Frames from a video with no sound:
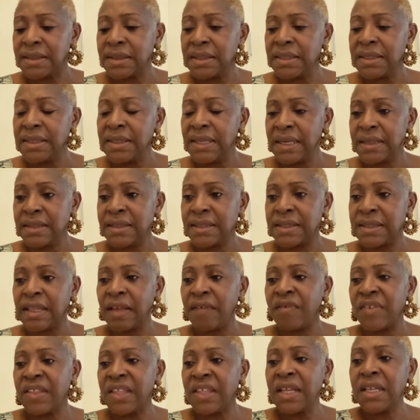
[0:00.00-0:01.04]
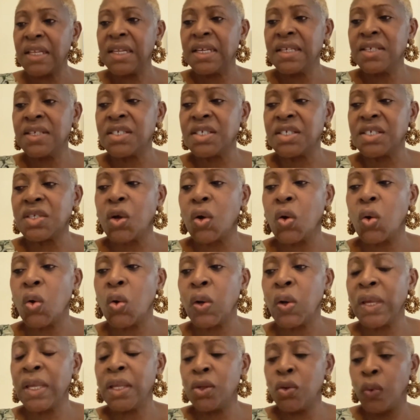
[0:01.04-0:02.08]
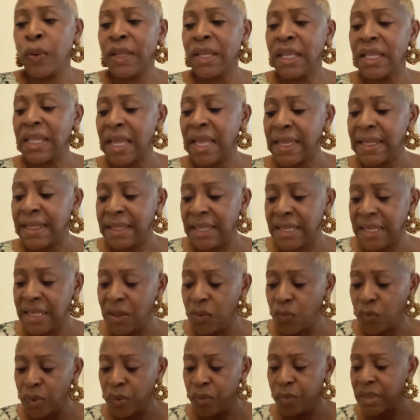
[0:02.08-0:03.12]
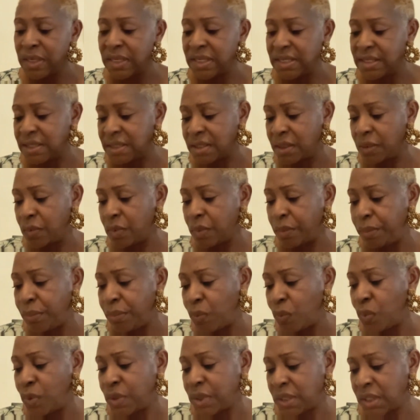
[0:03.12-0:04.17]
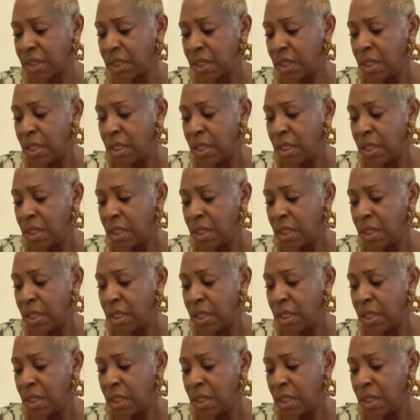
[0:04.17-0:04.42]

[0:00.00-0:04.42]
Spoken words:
Yes, definitely. So in 2019, we released a report